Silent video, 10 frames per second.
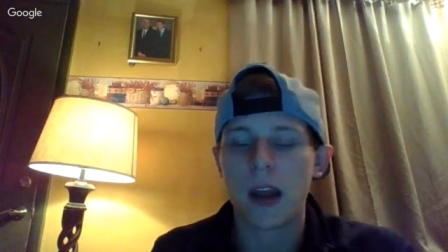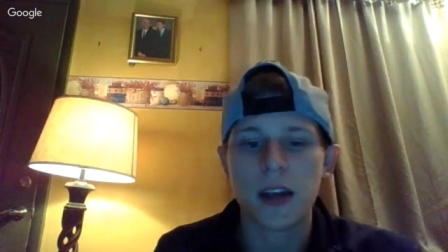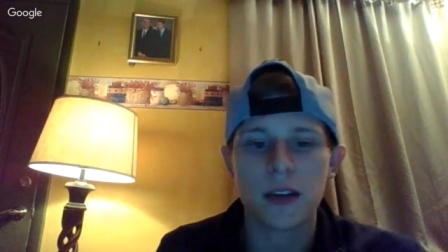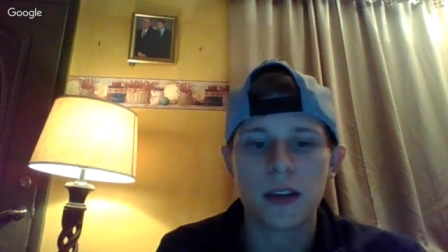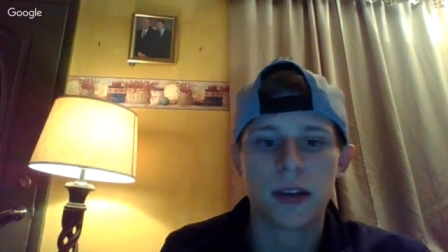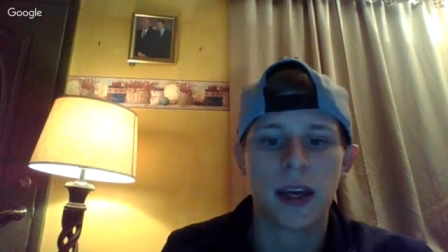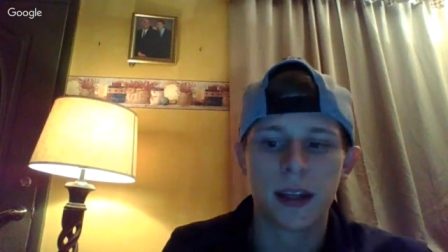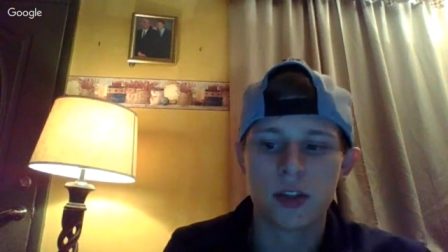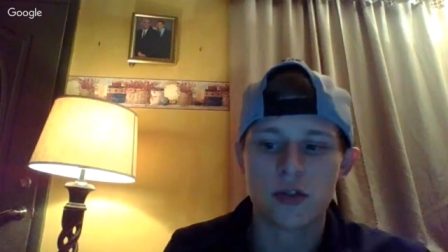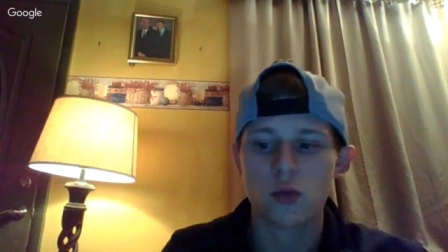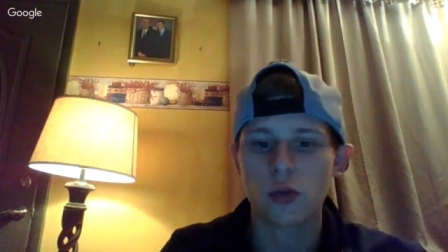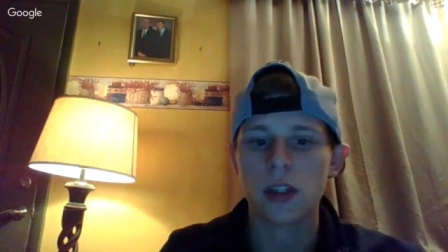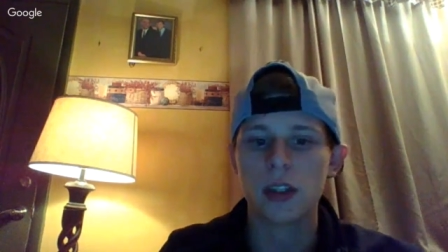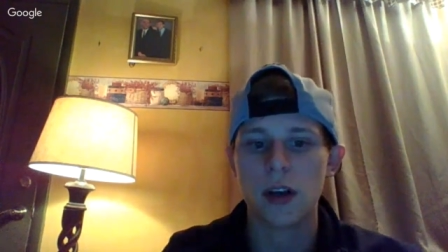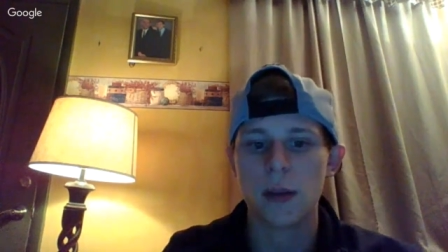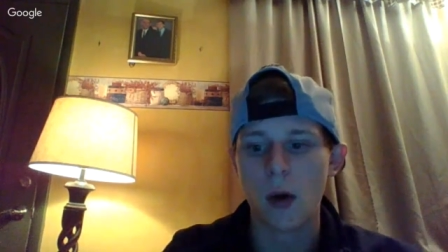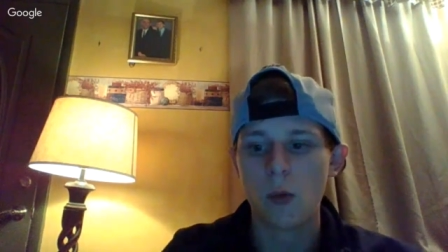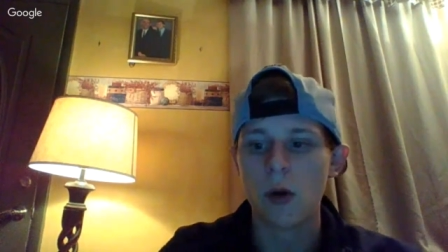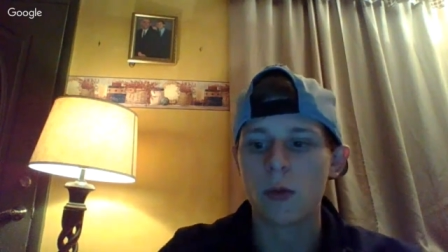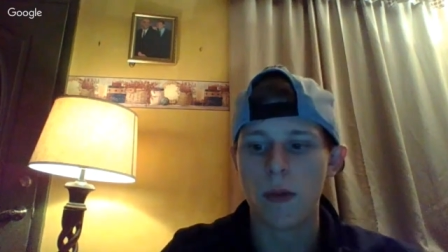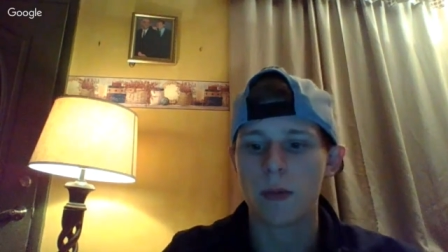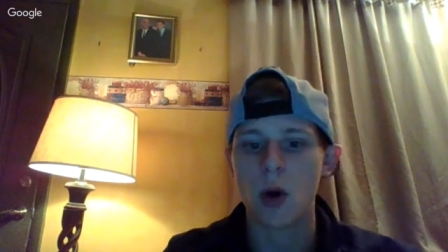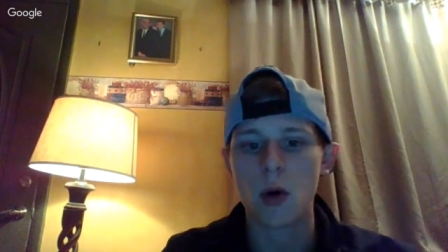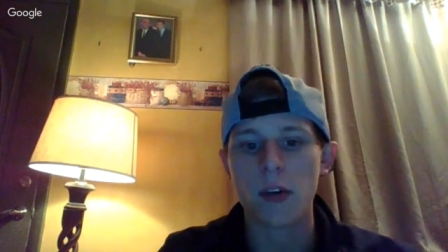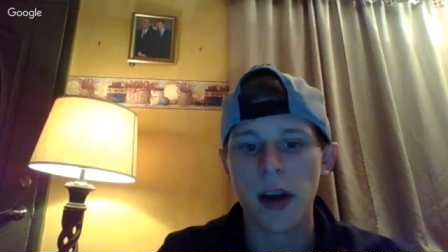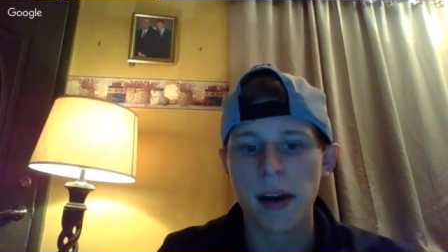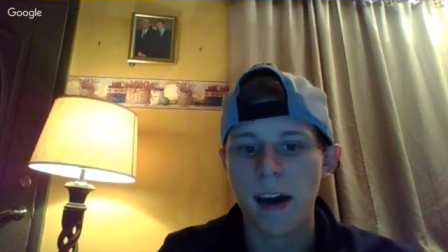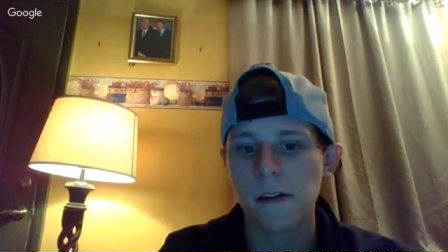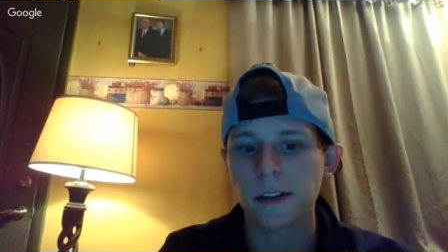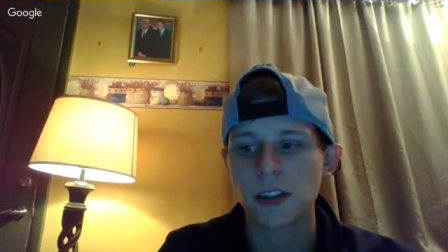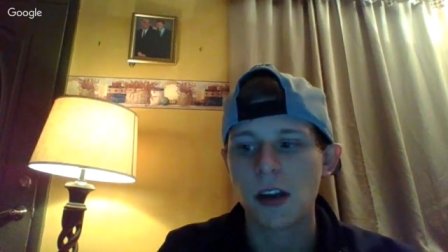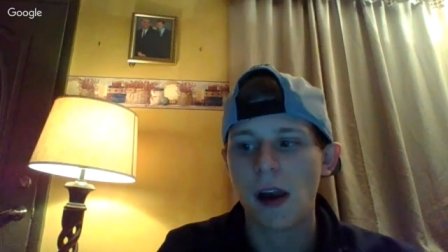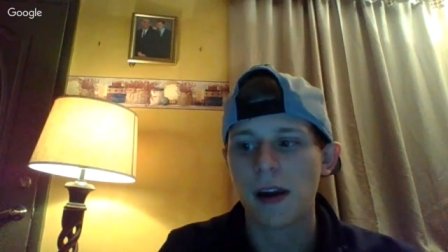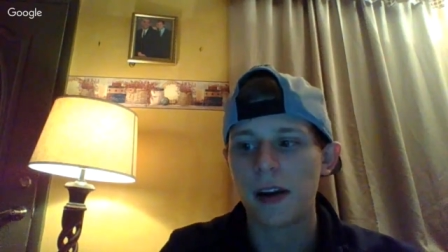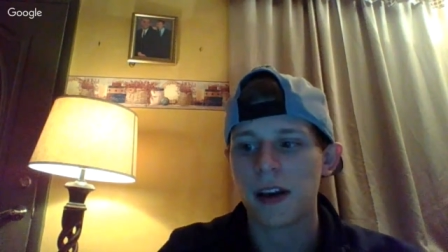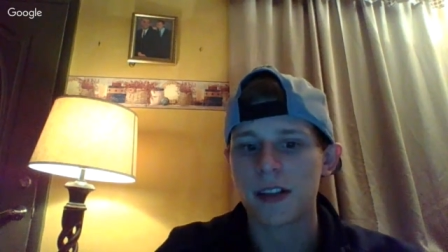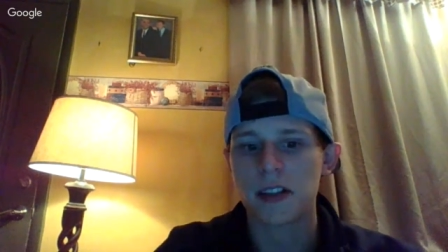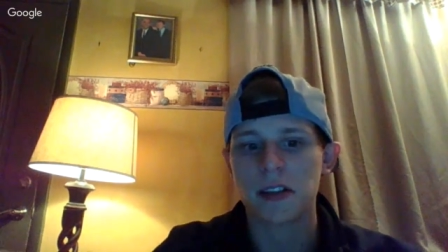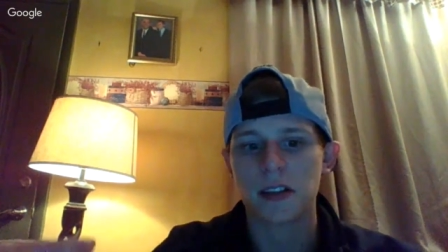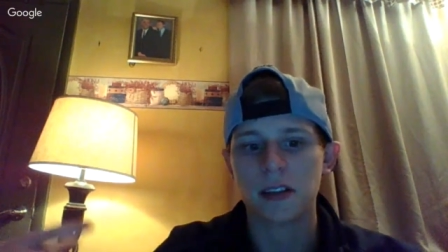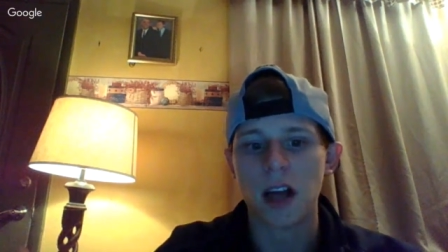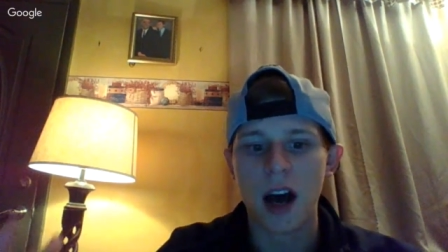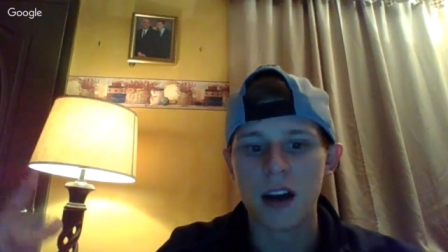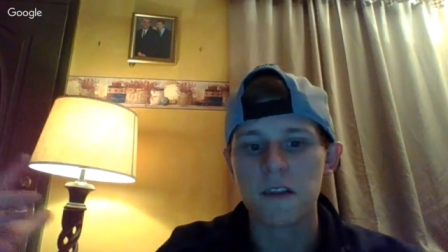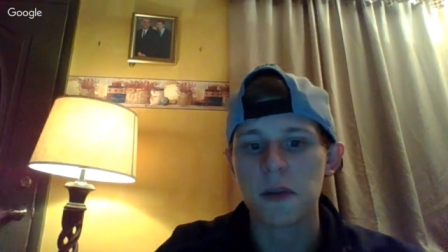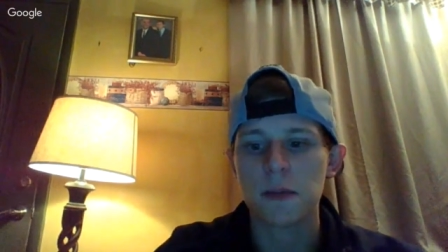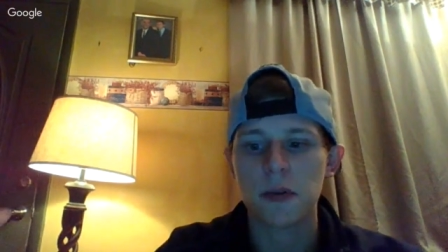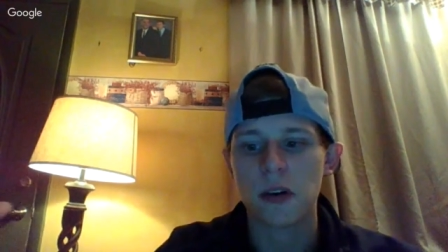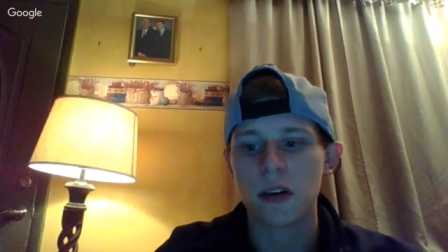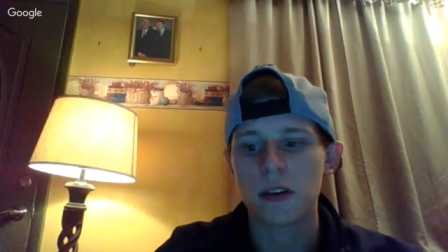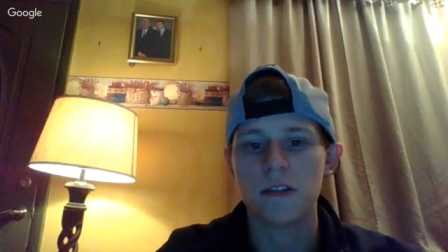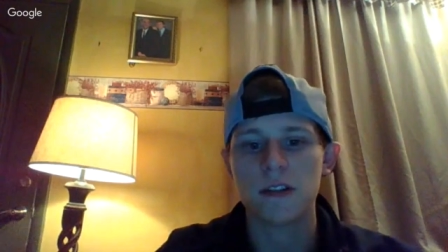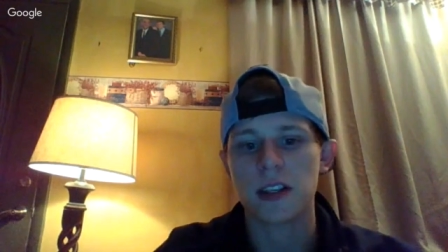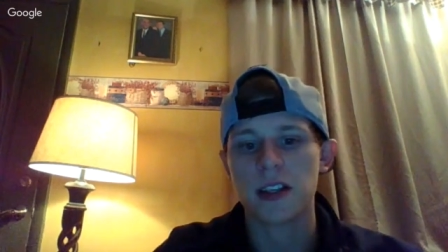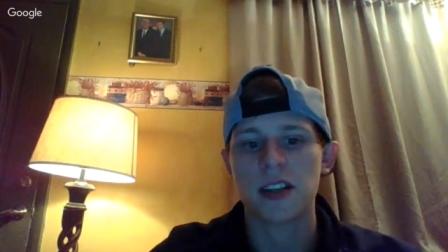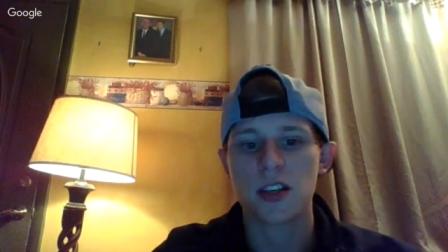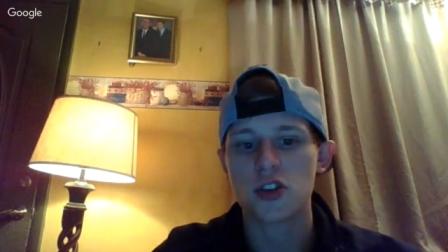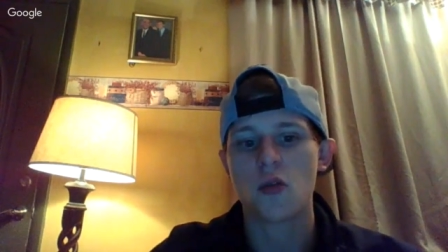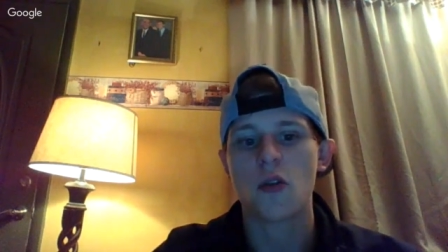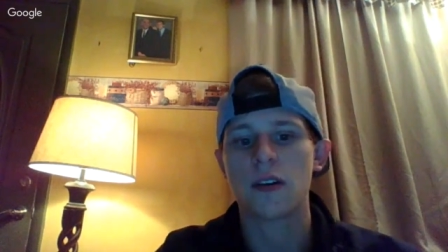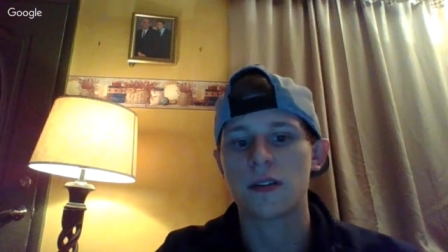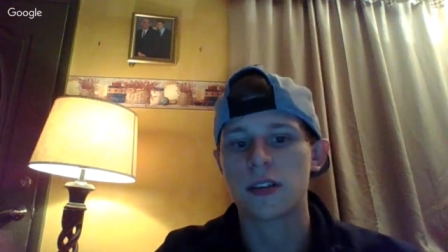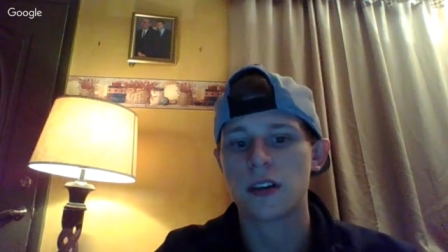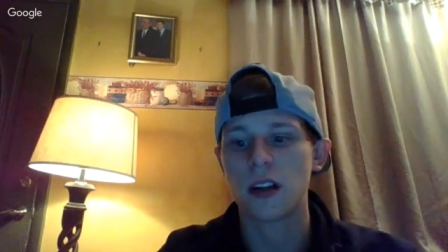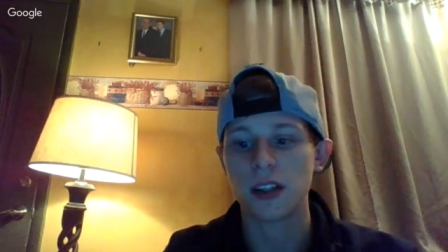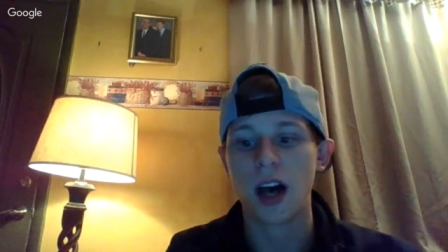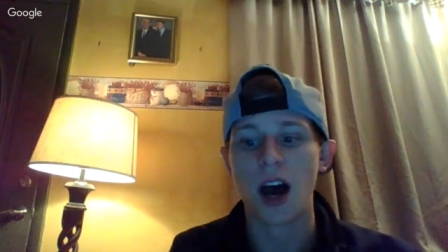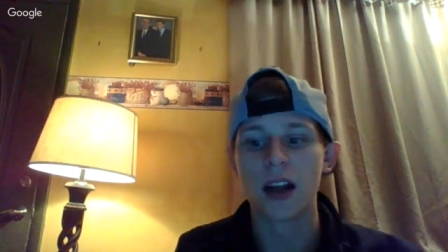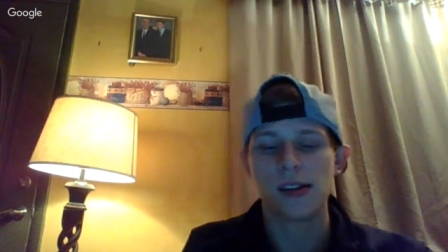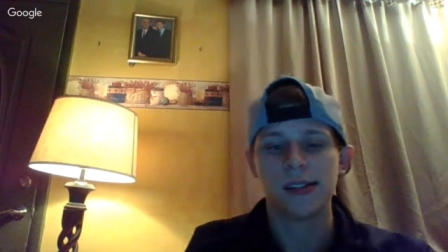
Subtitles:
And the other thing that's really good about what we're promoting right now is a lot of people are using essential oils, a lot.